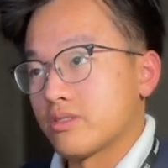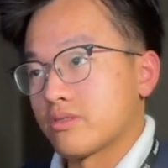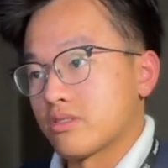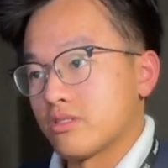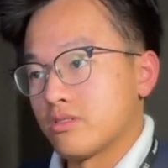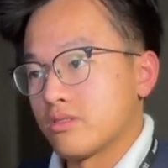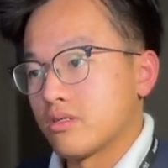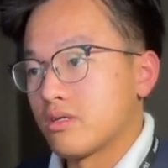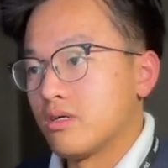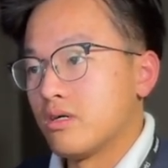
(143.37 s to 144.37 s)
So I'm going to
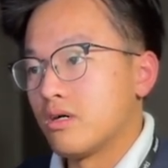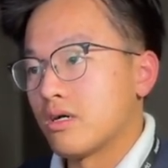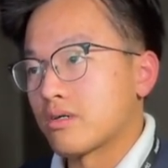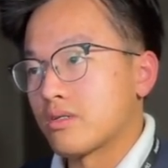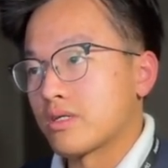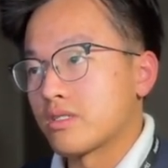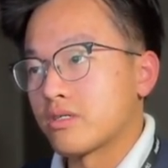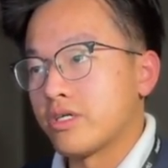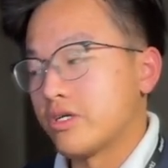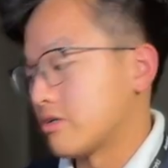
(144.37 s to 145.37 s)
unclick the
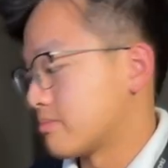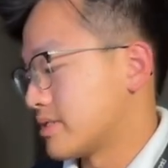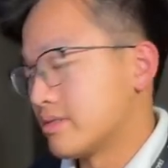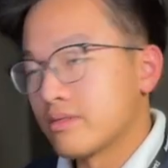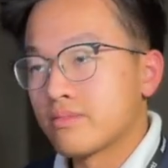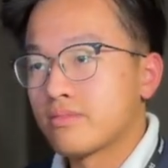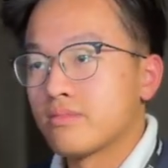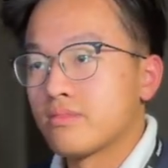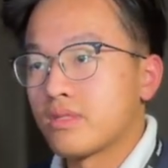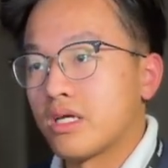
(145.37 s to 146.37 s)
gear button,
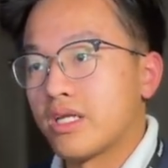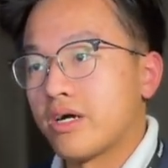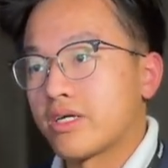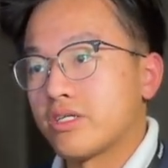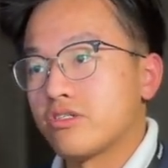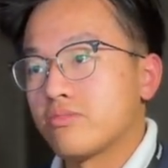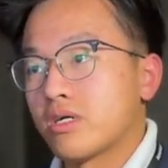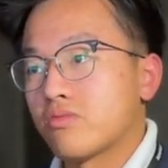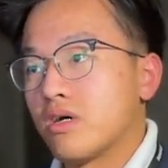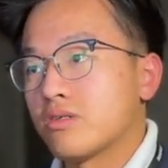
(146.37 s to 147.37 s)
and now I can use my
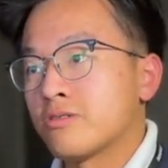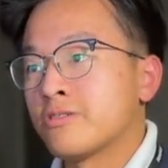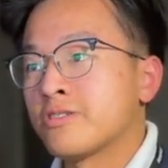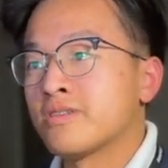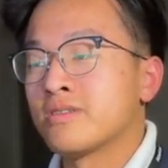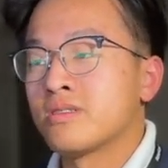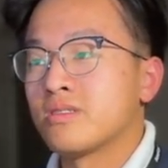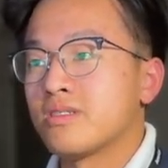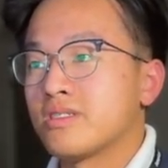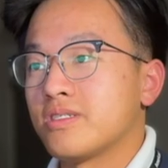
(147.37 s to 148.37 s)
rudders
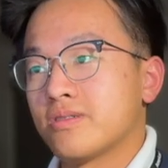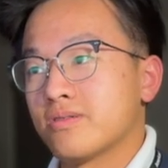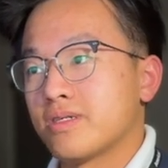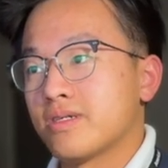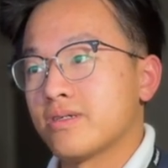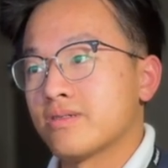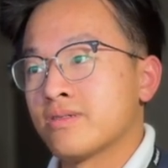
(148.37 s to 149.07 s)
to steer the gear.